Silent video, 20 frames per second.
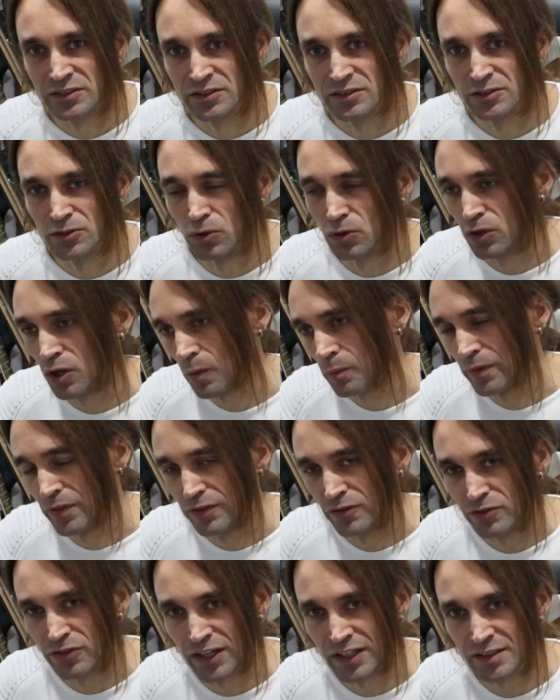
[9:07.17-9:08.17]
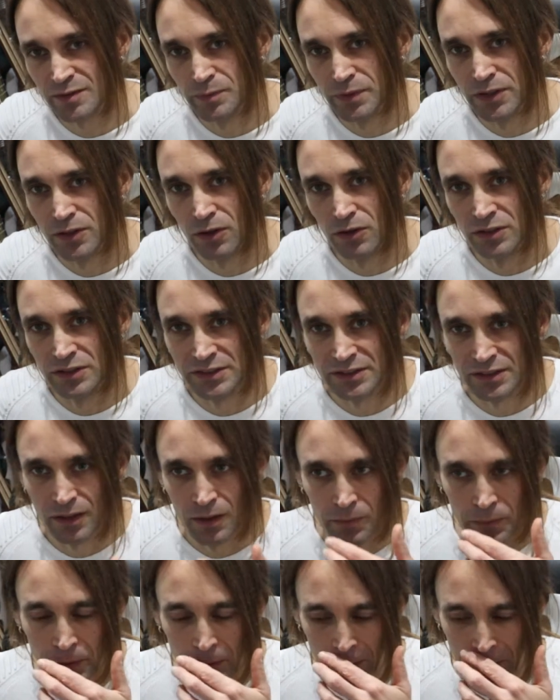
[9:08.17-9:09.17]
Don't copy the tracks, because
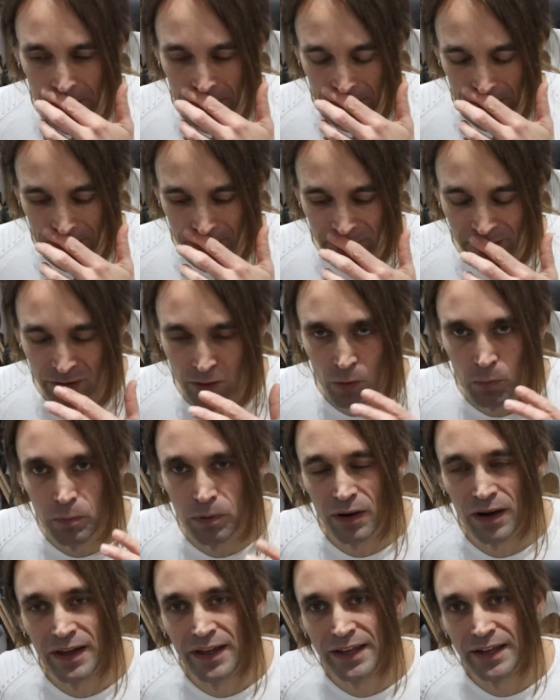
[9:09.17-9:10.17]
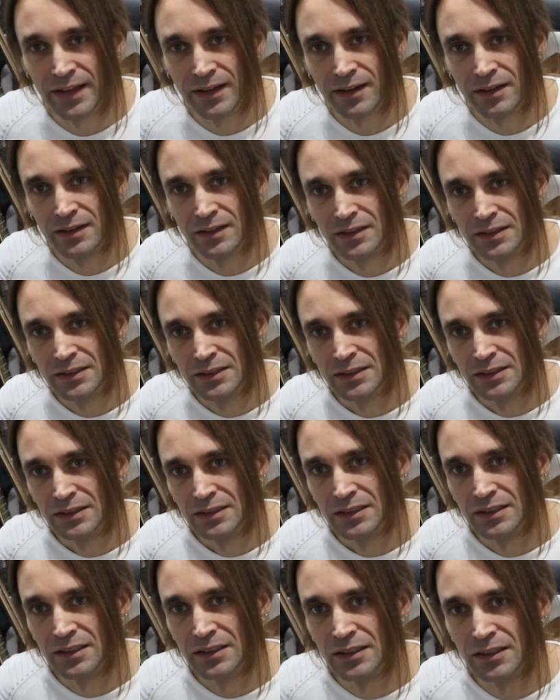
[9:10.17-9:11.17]
usually when you're playing,
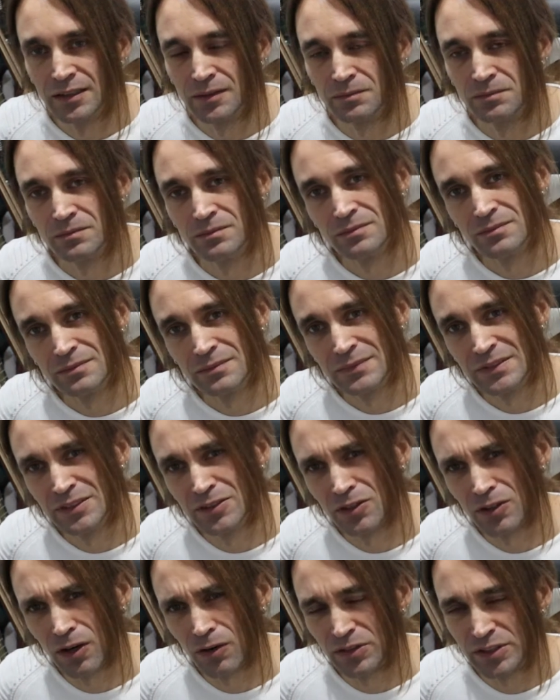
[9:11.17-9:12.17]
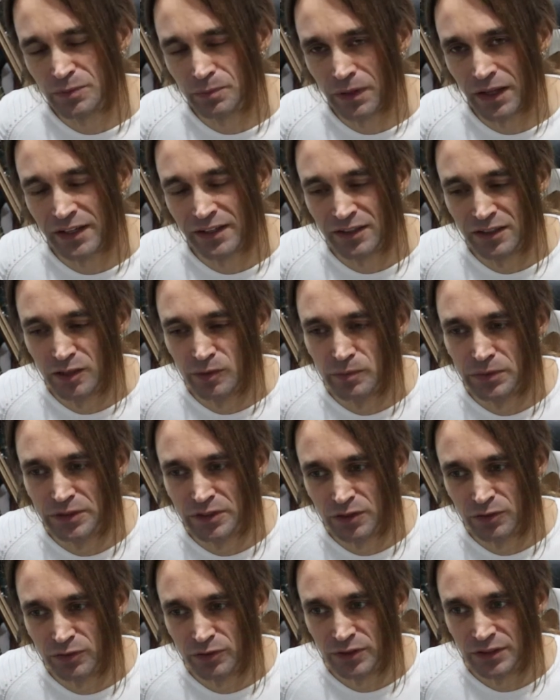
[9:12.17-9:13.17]
you're always playing a little bit
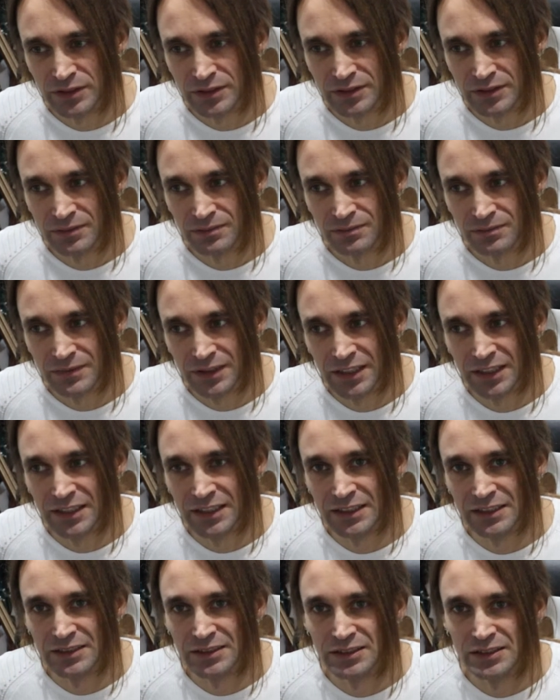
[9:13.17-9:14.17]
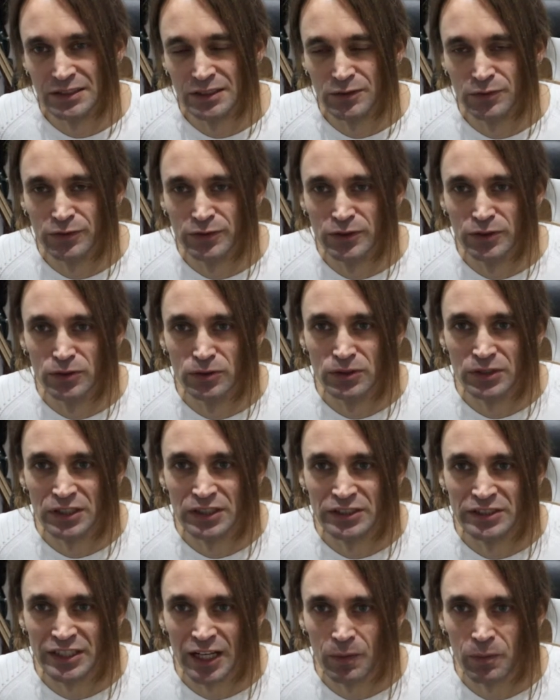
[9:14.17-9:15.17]
different. And if you are
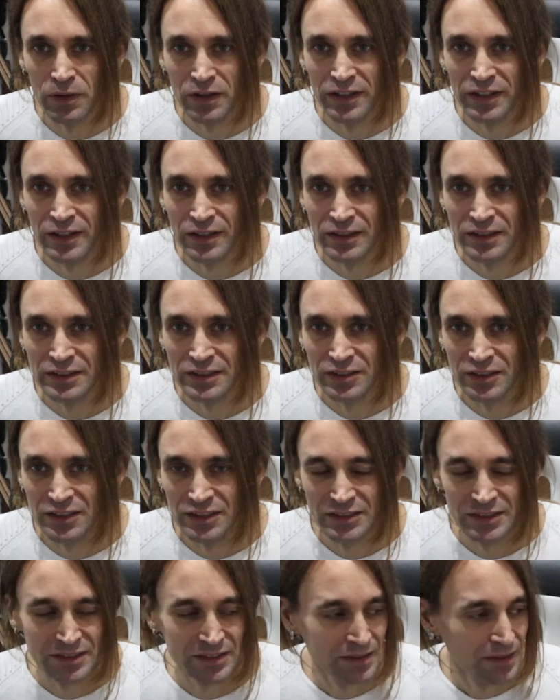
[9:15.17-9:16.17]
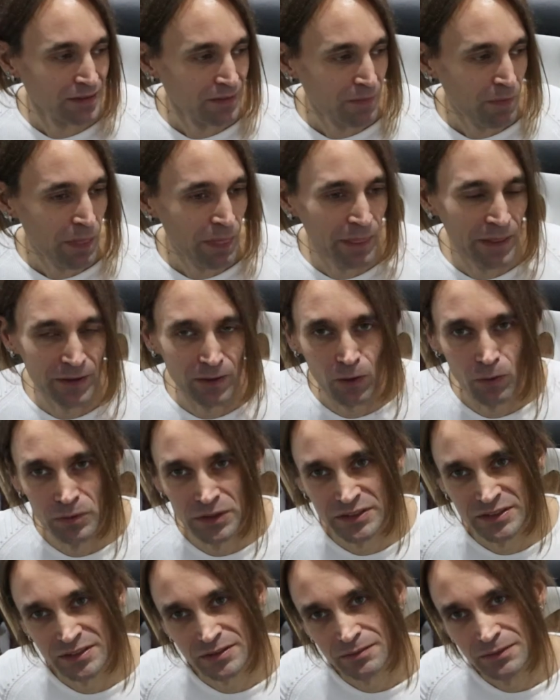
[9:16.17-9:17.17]
doubling guitars, then
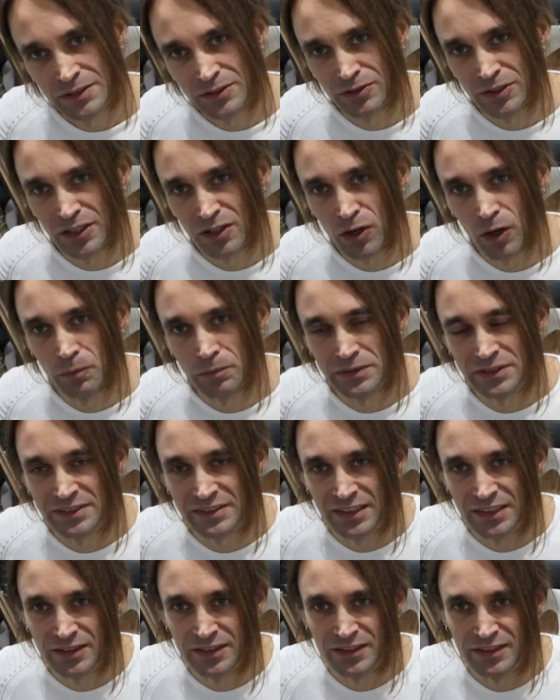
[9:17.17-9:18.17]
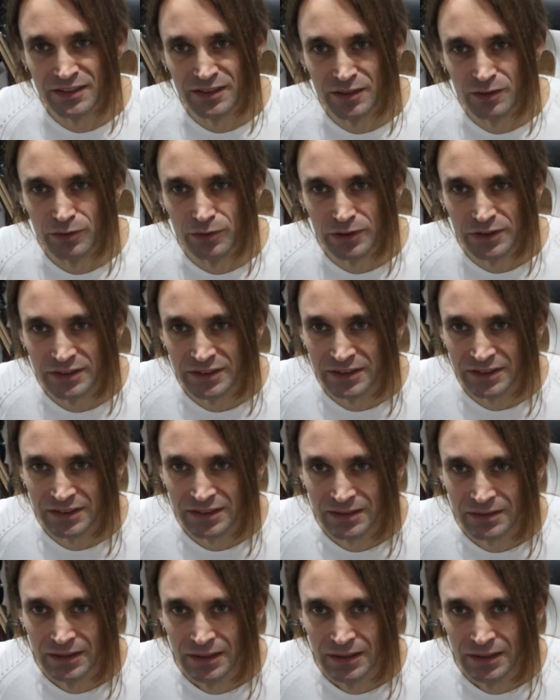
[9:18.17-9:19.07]
always you can compensate these differences.